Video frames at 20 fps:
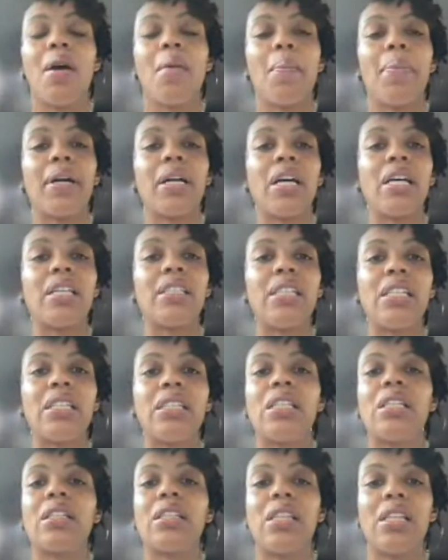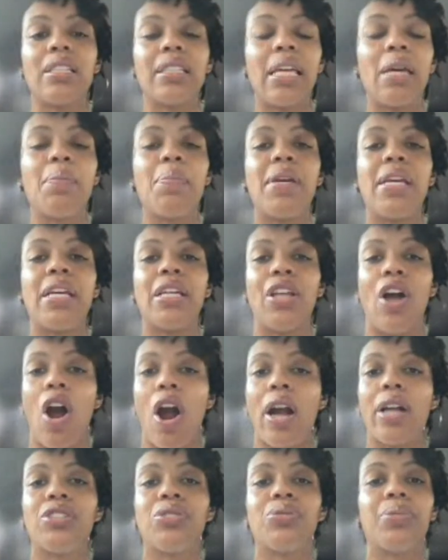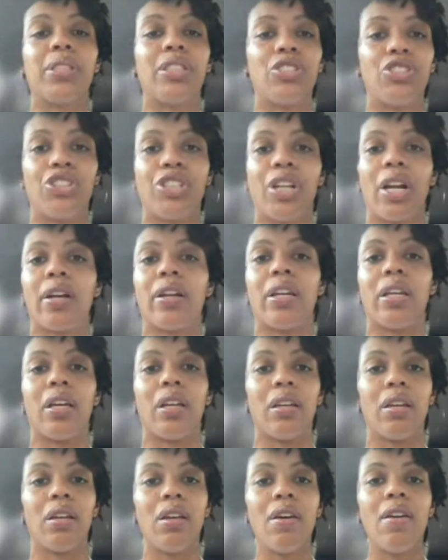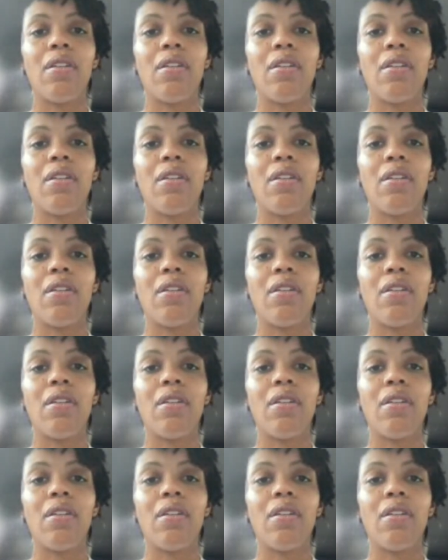because this can be an arduous journey.